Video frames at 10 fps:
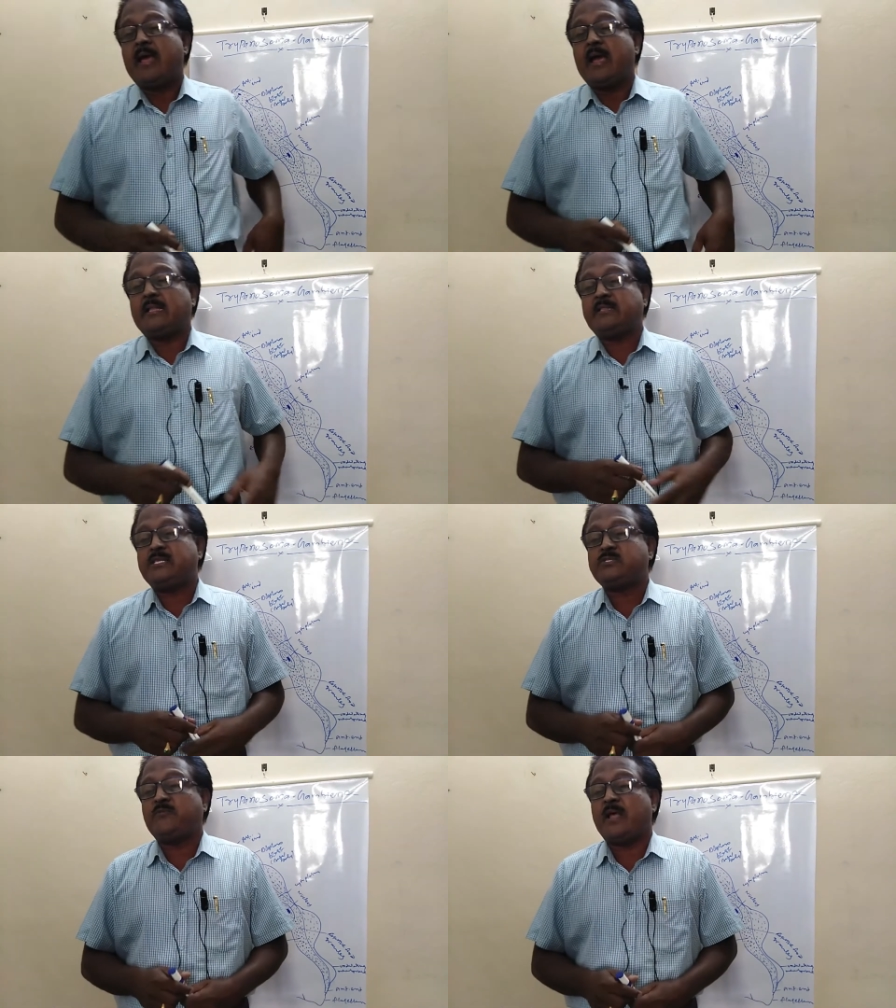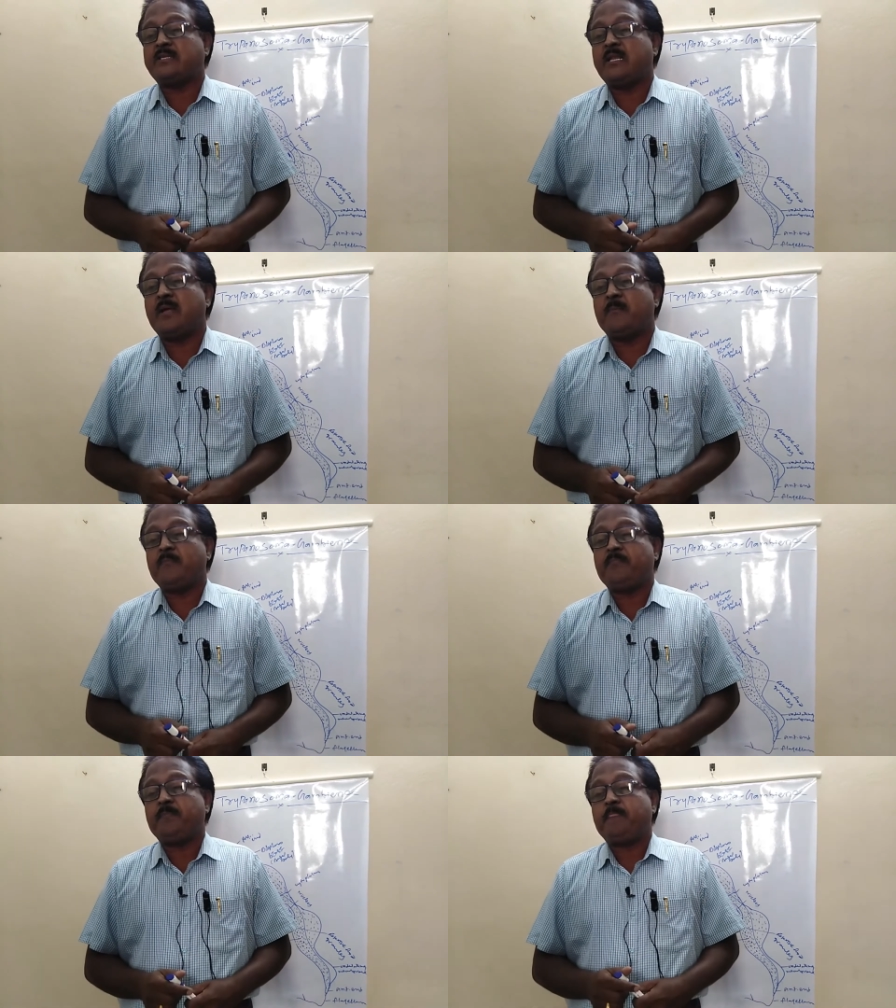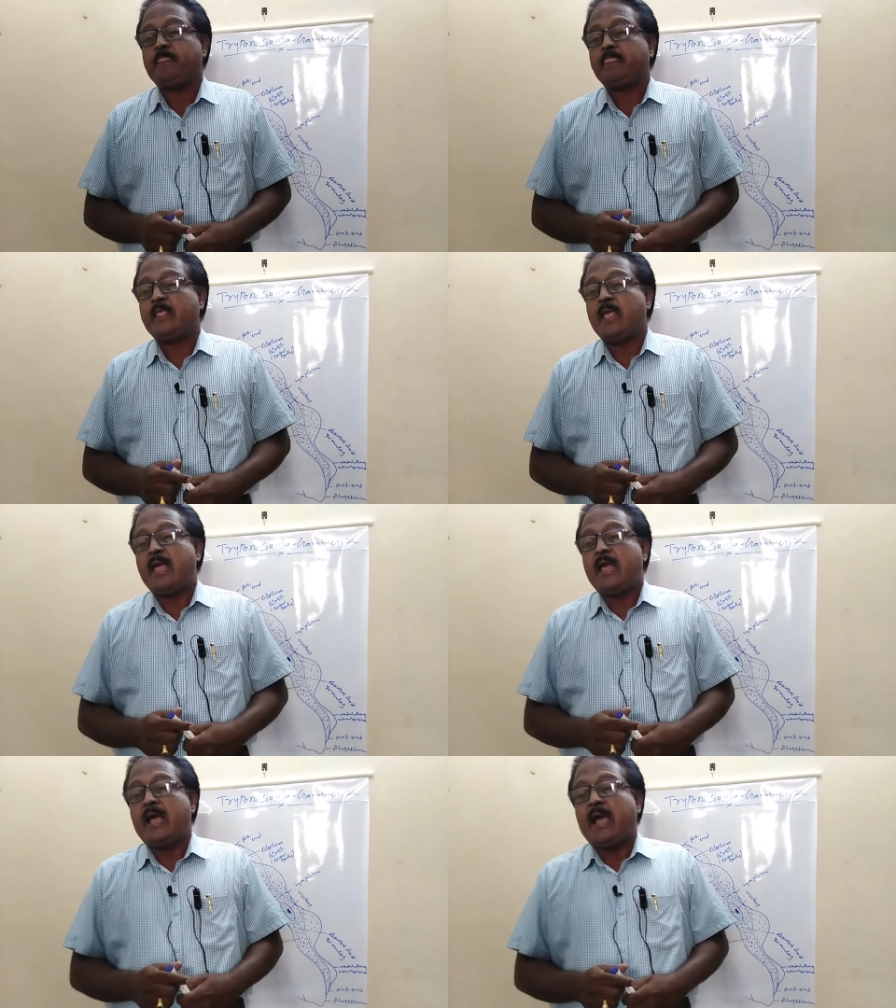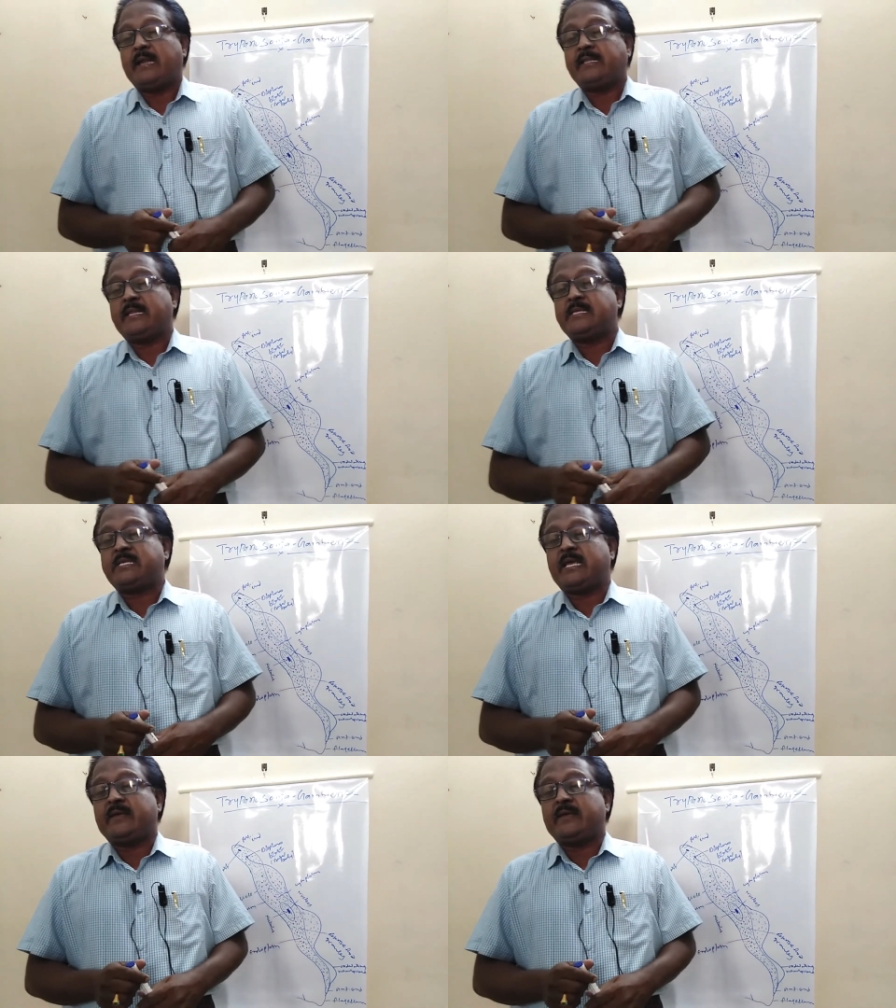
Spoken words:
and this flagellum, and there is